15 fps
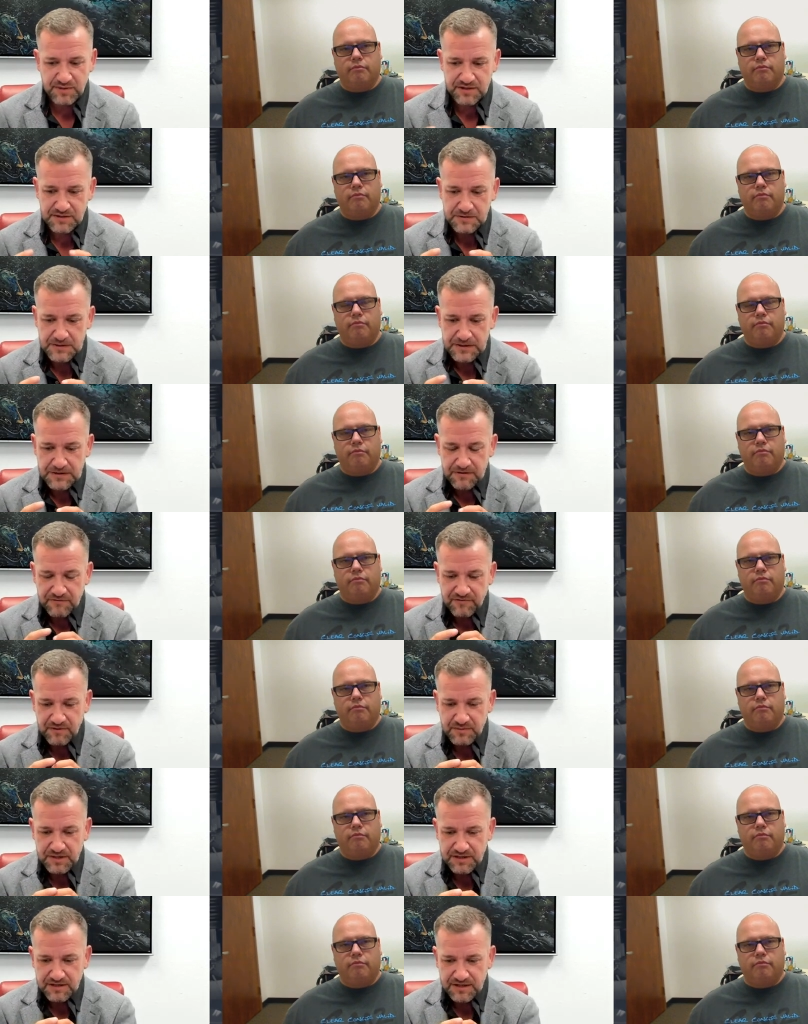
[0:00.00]
Speaker 1: but from
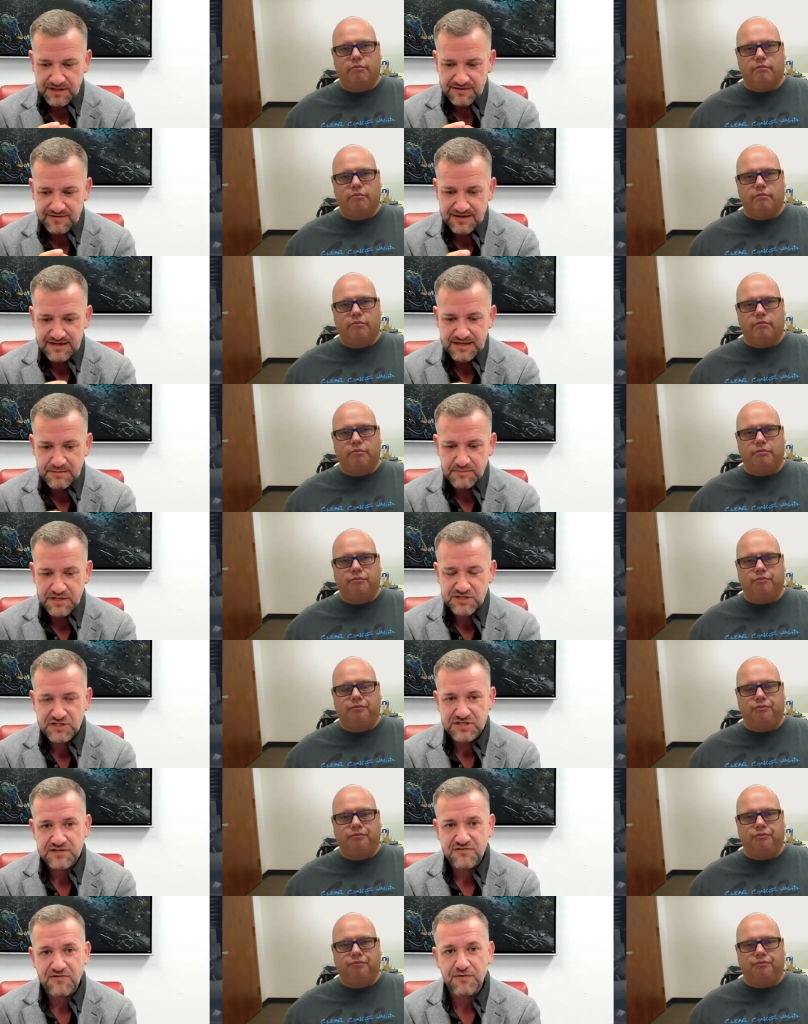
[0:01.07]
a, a
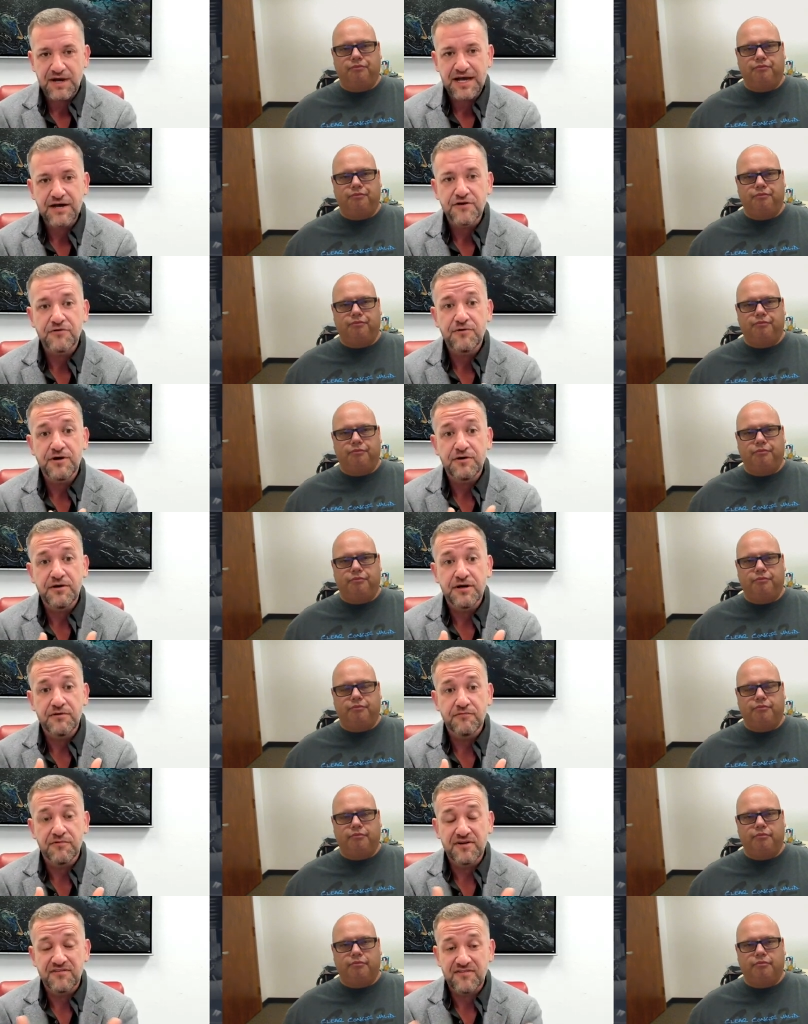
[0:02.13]
decommissioned, so how do we
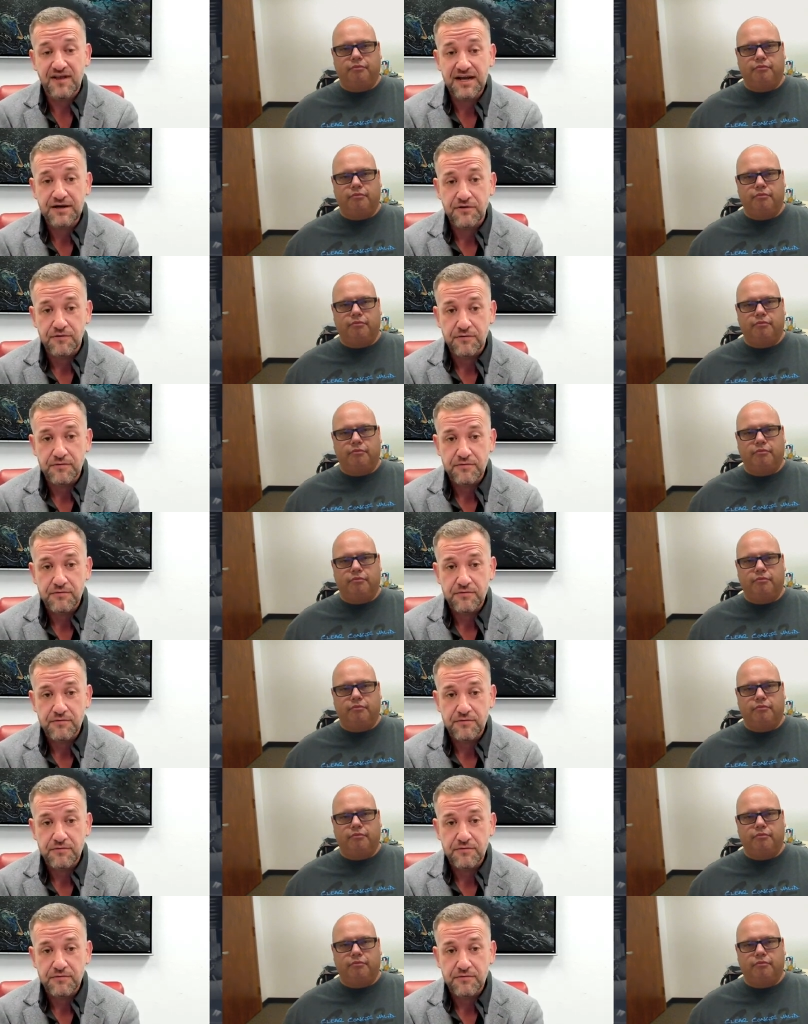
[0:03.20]
recycle?